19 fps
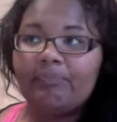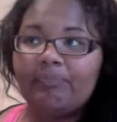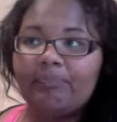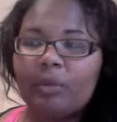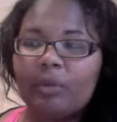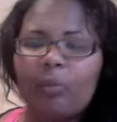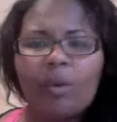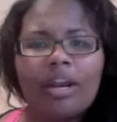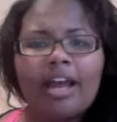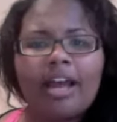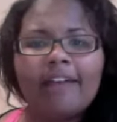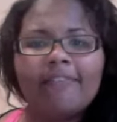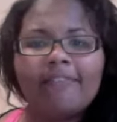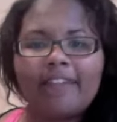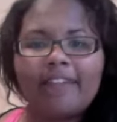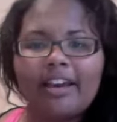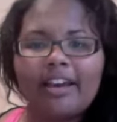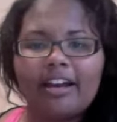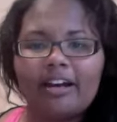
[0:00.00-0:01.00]
what I've
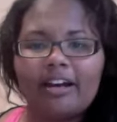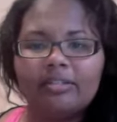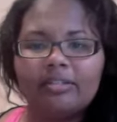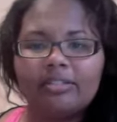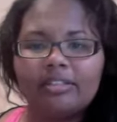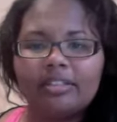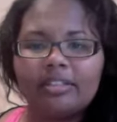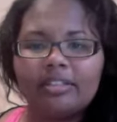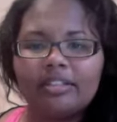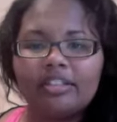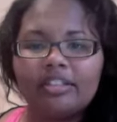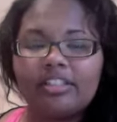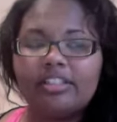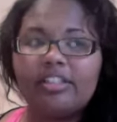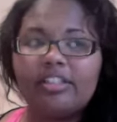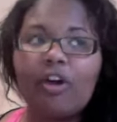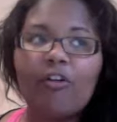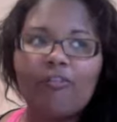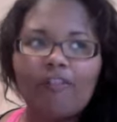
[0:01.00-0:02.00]
found
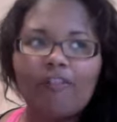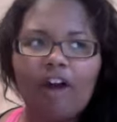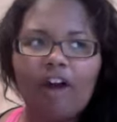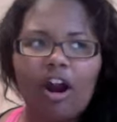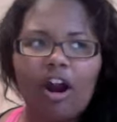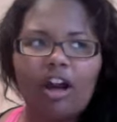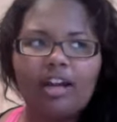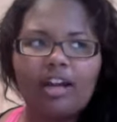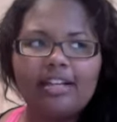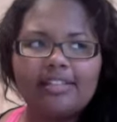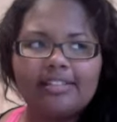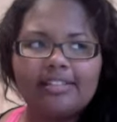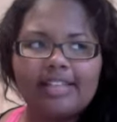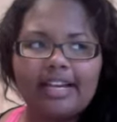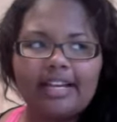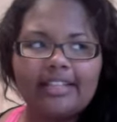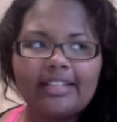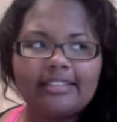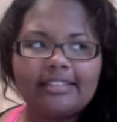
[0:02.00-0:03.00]
so far is
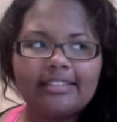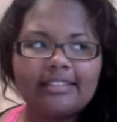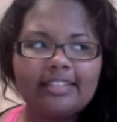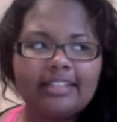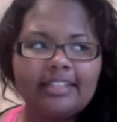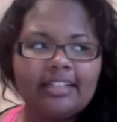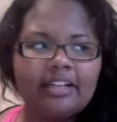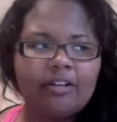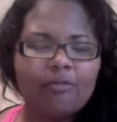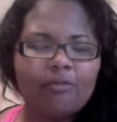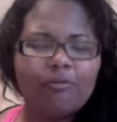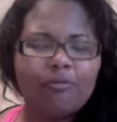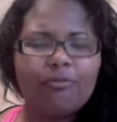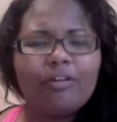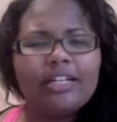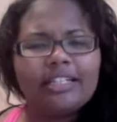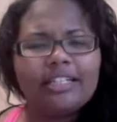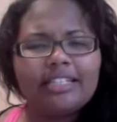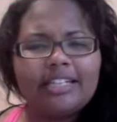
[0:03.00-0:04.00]
that
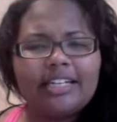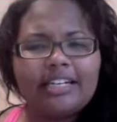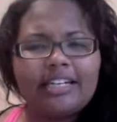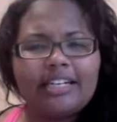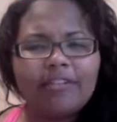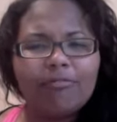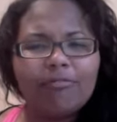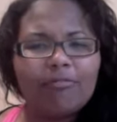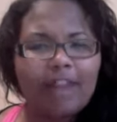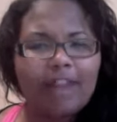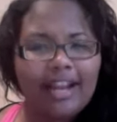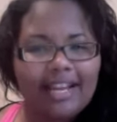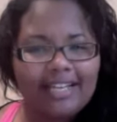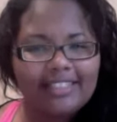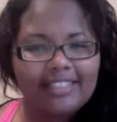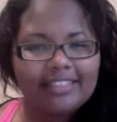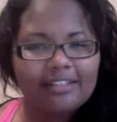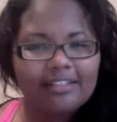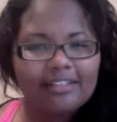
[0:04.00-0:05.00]
really
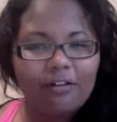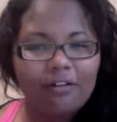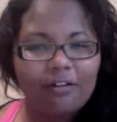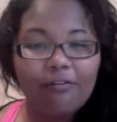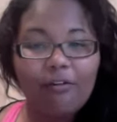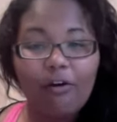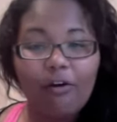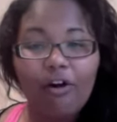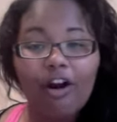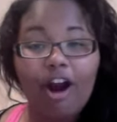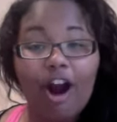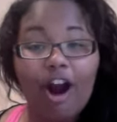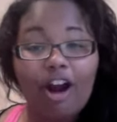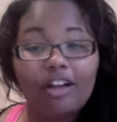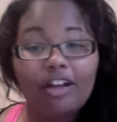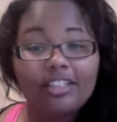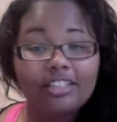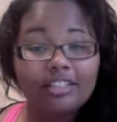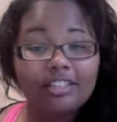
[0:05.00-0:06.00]
race for
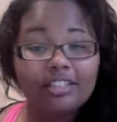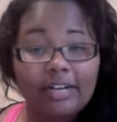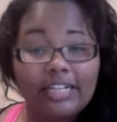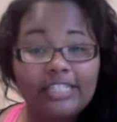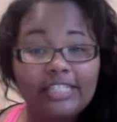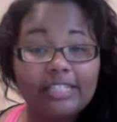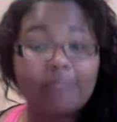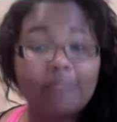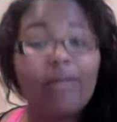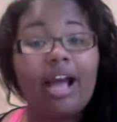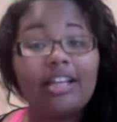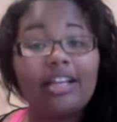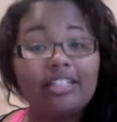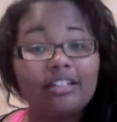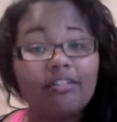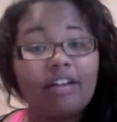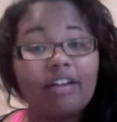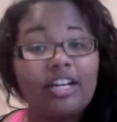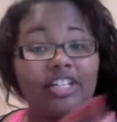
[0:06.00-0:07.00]
our generation, my
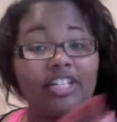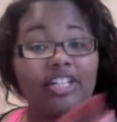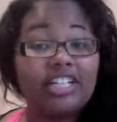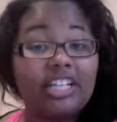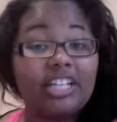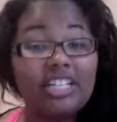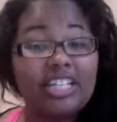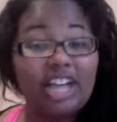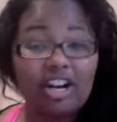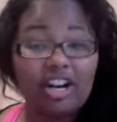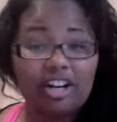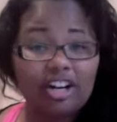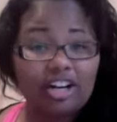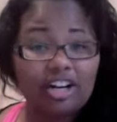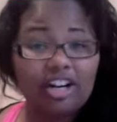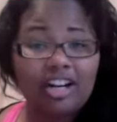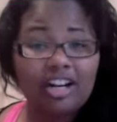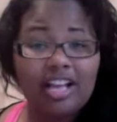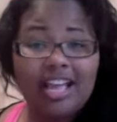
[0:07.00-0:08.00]
generation
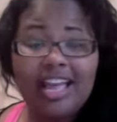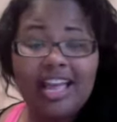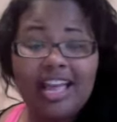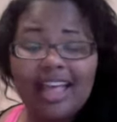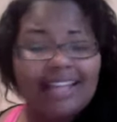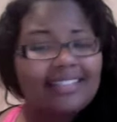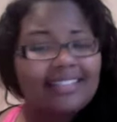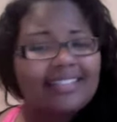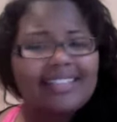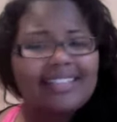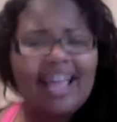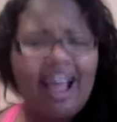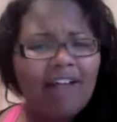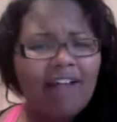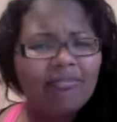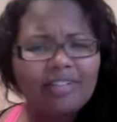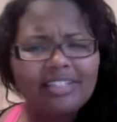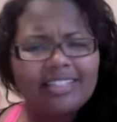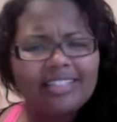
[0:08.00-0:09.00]
younger, it's not
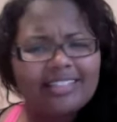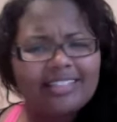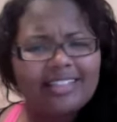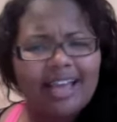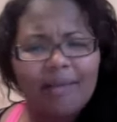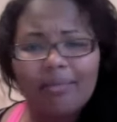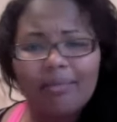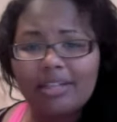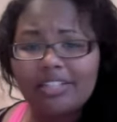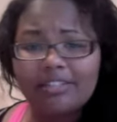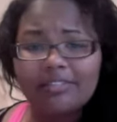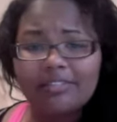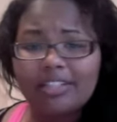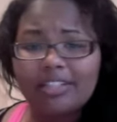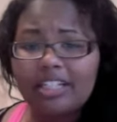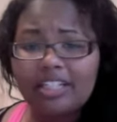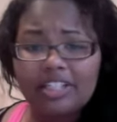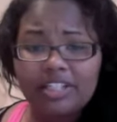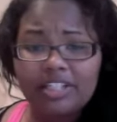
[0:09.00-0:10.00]
really that much of an
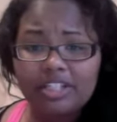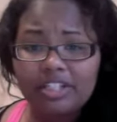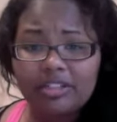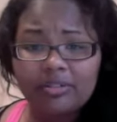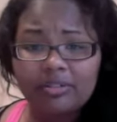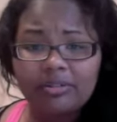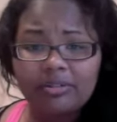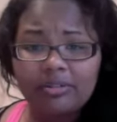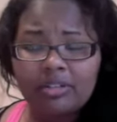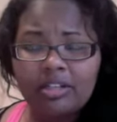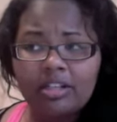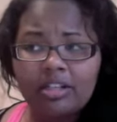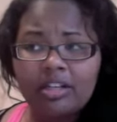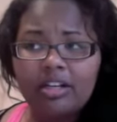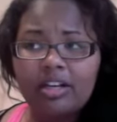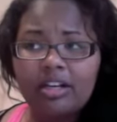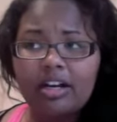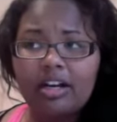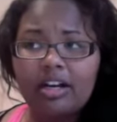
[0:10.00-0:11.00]
issue.
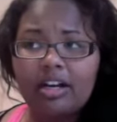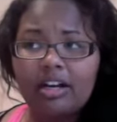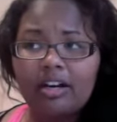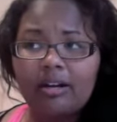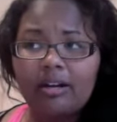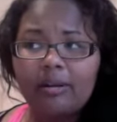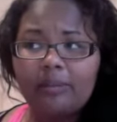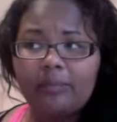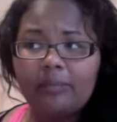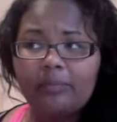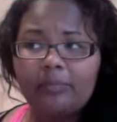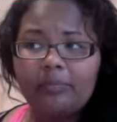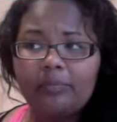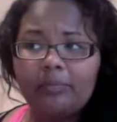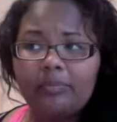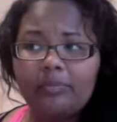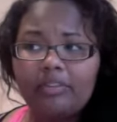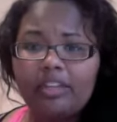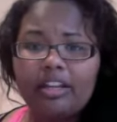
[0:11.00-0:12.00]

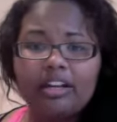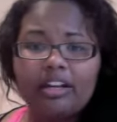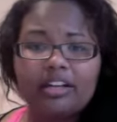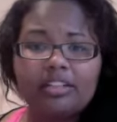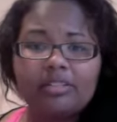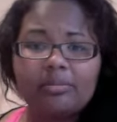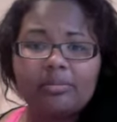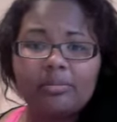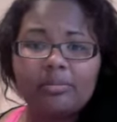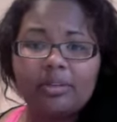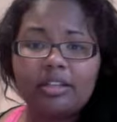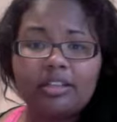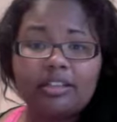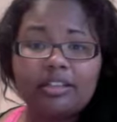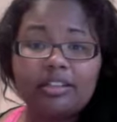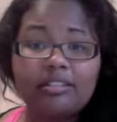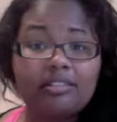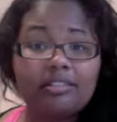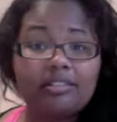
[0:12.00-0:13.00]
There's
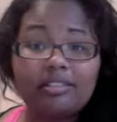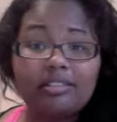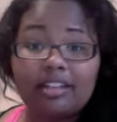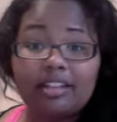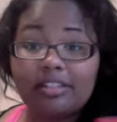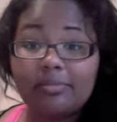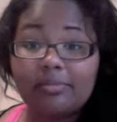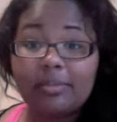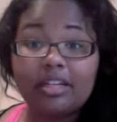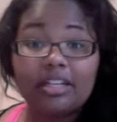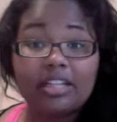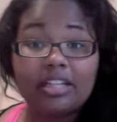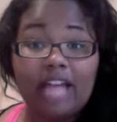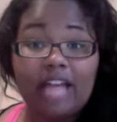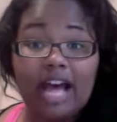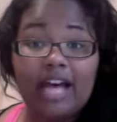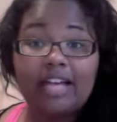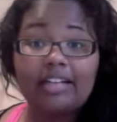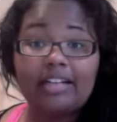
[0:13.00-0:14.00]
been a
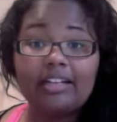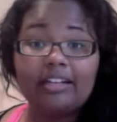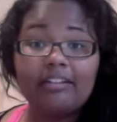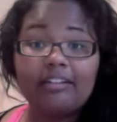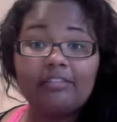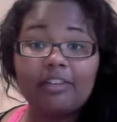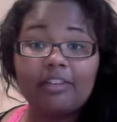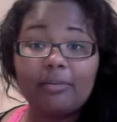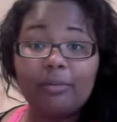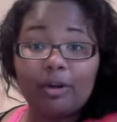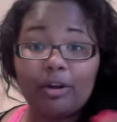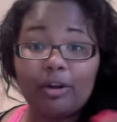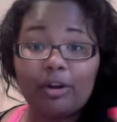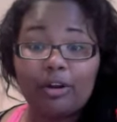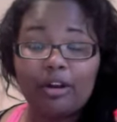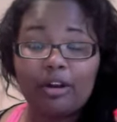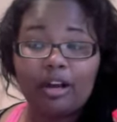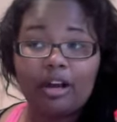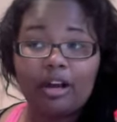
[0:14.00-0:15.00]
lot of
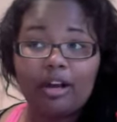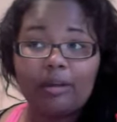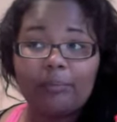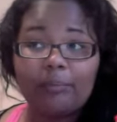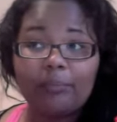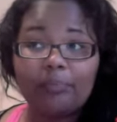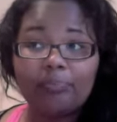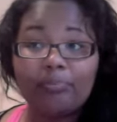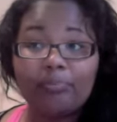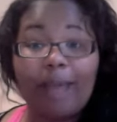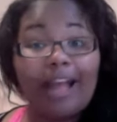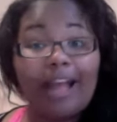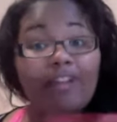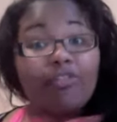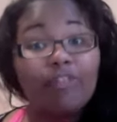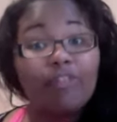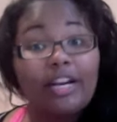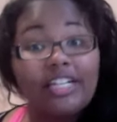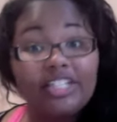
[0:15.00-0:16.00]

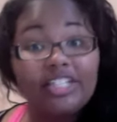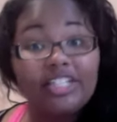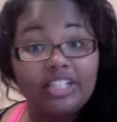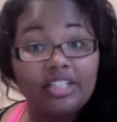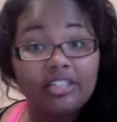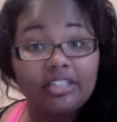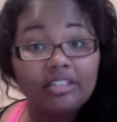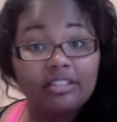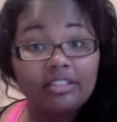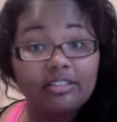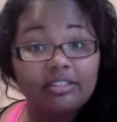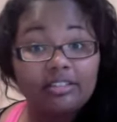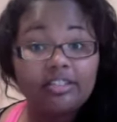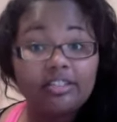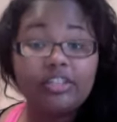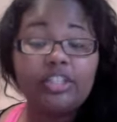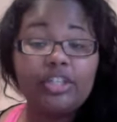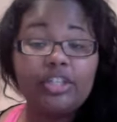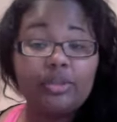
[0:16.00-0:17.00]
migration
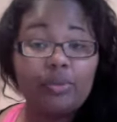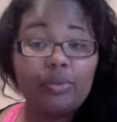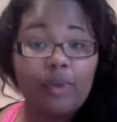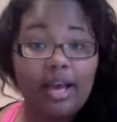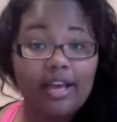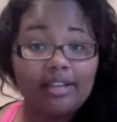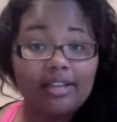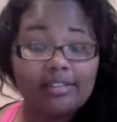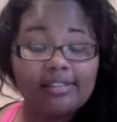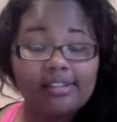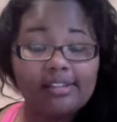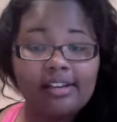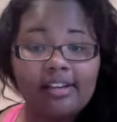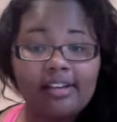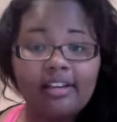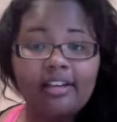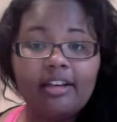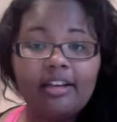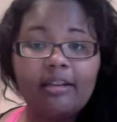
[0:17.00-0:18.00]
to the U.S.,
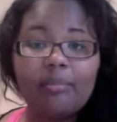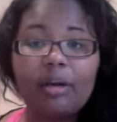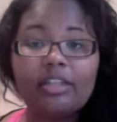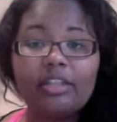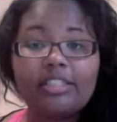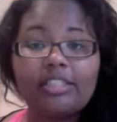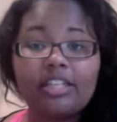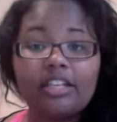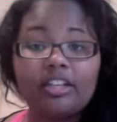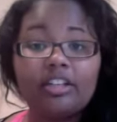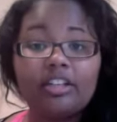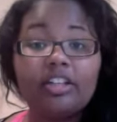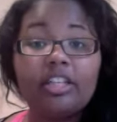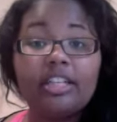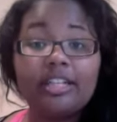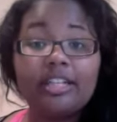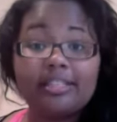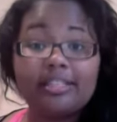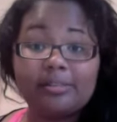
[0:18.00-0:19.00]

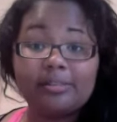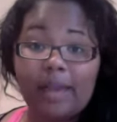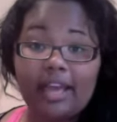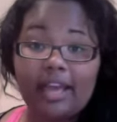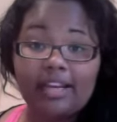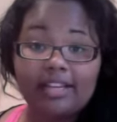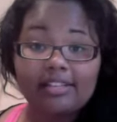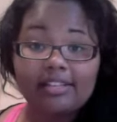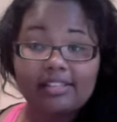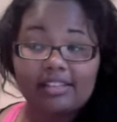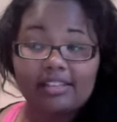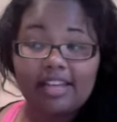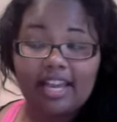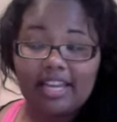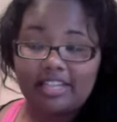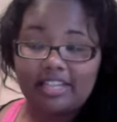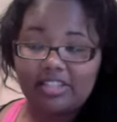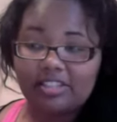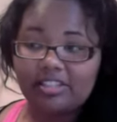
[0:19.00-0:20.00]
particularly Hispanics and
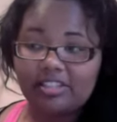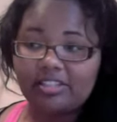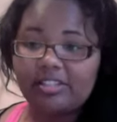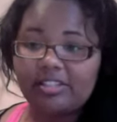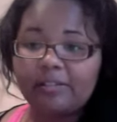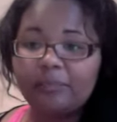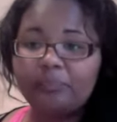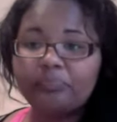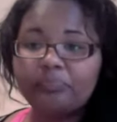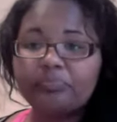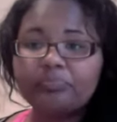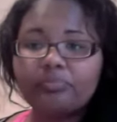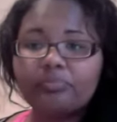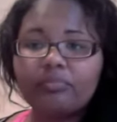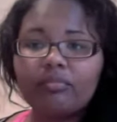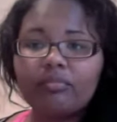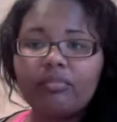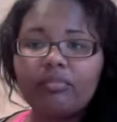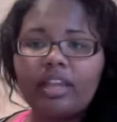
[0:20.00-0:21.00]
Asians.
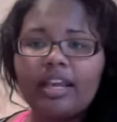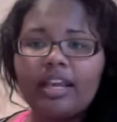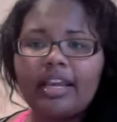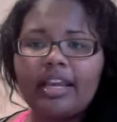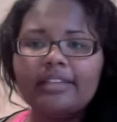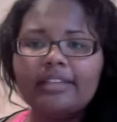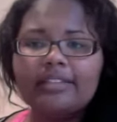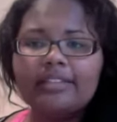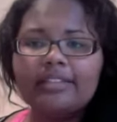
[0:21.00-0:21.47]
And